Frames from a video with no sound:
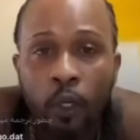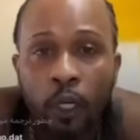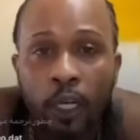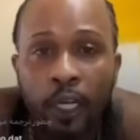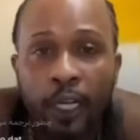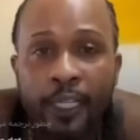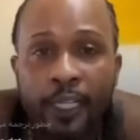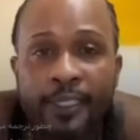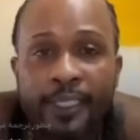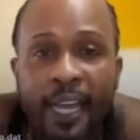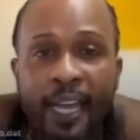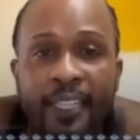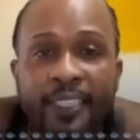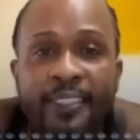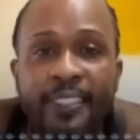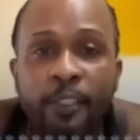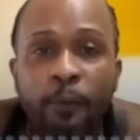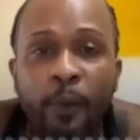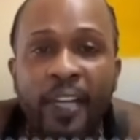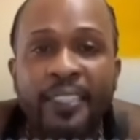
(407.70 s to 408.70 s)
Is that
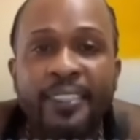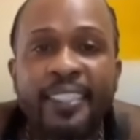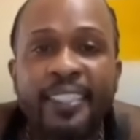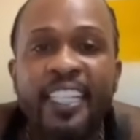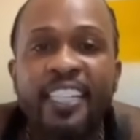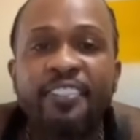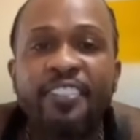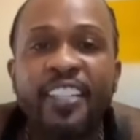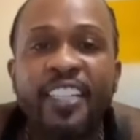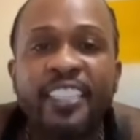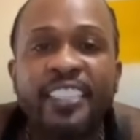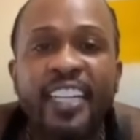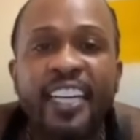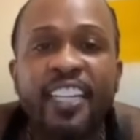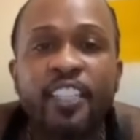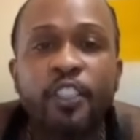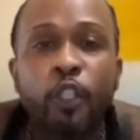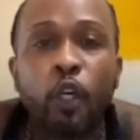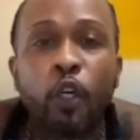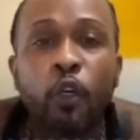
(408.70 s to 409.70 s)
the one
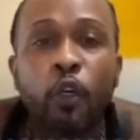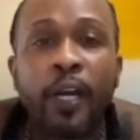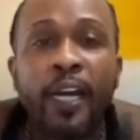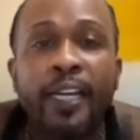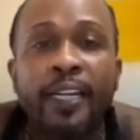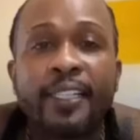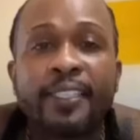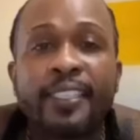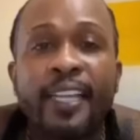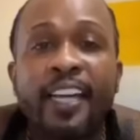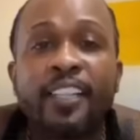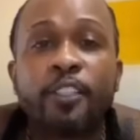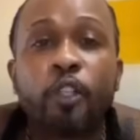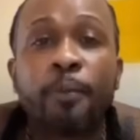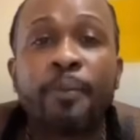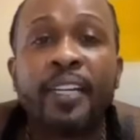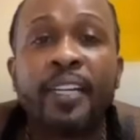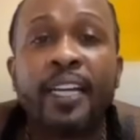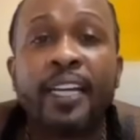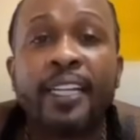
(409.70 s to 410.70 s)
TVJ talk right there? That
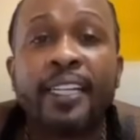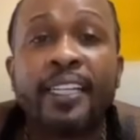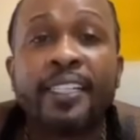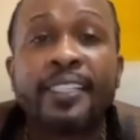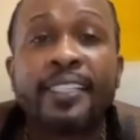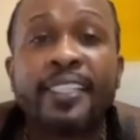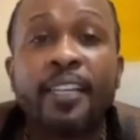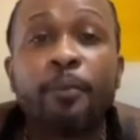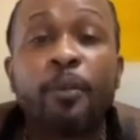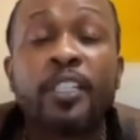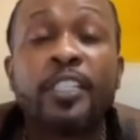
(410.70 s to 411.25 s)
Jamaica, you're the same.